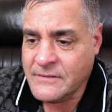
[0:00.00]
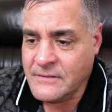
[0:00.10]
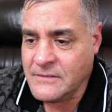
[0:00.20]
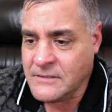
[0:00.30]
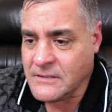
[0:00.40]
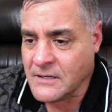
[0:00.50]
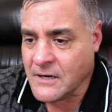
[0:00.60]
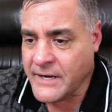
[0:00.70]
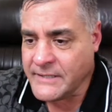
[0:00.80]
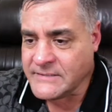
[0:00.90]
all
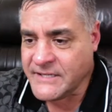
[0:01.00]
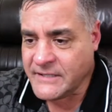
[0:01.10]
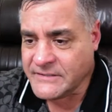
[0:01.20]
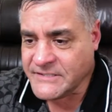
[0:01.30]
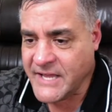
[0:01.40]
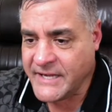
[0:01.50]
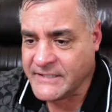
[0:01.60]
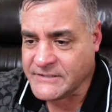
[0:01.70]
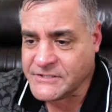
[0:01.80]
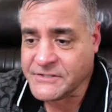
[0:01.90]
right, Dennis
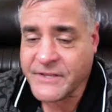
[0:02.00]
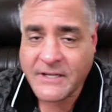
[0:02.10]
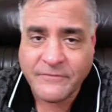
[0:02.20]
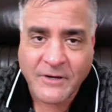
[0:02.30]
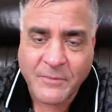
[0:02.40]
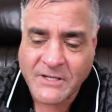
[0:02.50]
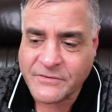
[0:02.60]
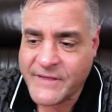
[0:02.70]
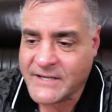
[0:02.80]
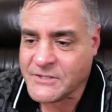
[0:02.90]
H, thank you very much
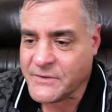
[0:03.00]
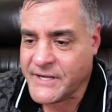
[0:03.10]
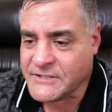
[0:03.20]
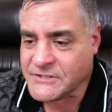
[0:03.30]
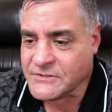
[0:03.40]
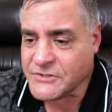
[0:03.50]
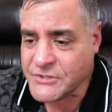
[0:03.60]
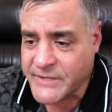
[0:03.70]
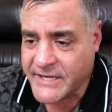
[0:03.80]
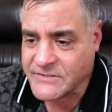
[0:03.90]
for that donation.
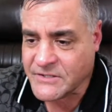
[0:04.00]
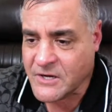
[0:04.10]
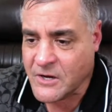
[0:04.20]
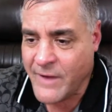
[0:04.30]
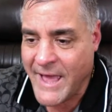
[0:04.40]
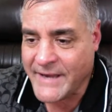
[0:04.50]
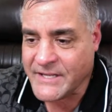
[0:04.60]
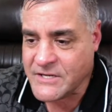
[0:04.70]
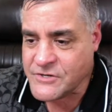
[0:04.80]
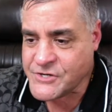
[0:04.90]
Two days ago at
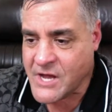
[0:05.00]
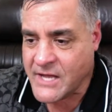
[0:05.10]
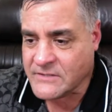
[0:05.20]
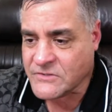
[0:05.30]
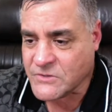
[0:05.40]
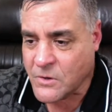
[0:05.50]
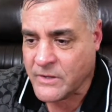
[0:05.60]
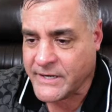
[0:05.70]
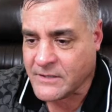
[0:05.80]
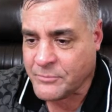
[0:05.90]
Incheon
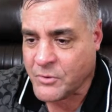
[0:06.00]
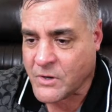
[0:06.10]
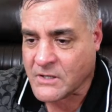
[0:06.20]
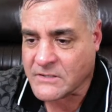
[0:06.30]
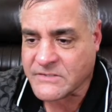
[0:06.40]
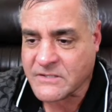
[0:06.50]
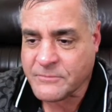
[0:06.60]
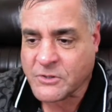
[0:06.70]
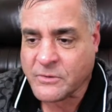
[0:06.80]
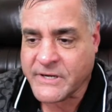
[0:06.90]
Seoul Airport,
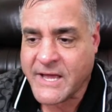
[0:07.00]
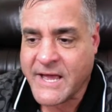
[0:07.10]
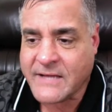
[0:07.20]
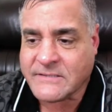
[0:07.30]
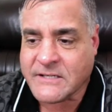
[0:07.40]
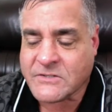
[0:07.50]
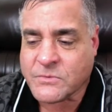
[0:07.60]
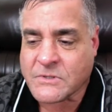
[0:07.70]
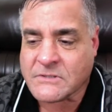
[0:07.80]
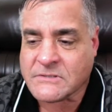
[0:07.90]
some Korea
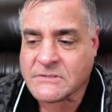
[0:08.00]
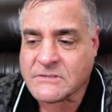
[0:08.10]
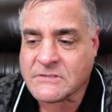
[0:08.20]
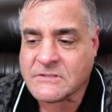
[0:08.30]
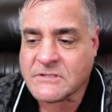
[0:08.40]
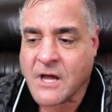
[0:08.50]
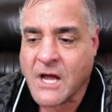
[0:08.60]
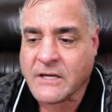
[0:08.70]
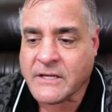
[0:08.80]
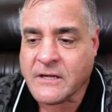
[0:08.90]
assets were
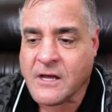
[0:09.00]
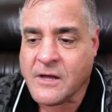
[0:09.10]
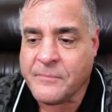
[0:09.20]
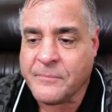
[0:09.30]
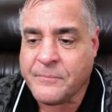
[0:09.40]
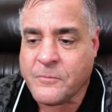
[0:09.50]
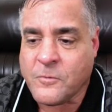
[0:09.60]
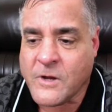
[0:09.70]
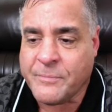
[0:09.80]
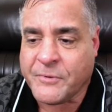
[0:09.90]
talking up
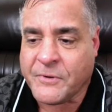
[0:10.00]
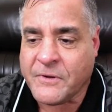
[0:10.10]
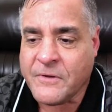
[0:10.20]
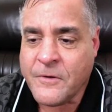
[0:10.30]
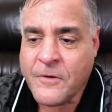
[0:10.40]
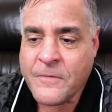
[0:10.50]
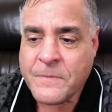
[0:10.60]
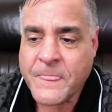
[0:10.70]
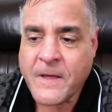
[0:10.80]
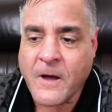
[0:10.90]
Ripple.
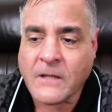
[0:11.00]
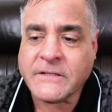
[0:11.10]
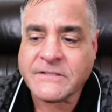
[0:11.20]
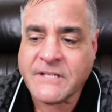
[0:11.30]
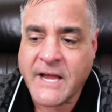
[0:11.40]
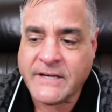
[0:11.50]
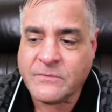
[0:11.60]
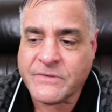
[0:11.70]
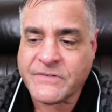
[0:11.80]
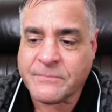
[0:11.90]
All excited
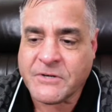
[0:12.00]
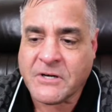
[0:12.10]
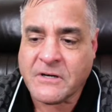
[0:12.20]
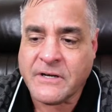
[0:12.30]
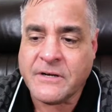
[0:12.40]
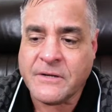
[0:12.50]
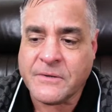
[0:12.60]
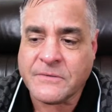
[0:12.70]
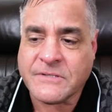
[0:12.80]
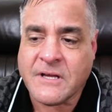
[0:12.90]
with some current
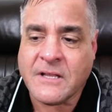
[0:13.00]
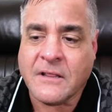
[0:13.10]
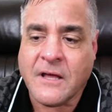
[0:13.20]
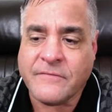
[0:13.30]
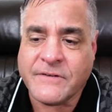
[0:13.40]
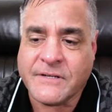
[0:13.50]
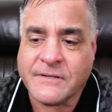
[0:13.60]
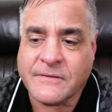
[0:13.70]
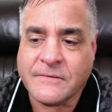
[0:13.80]
news. I loved it.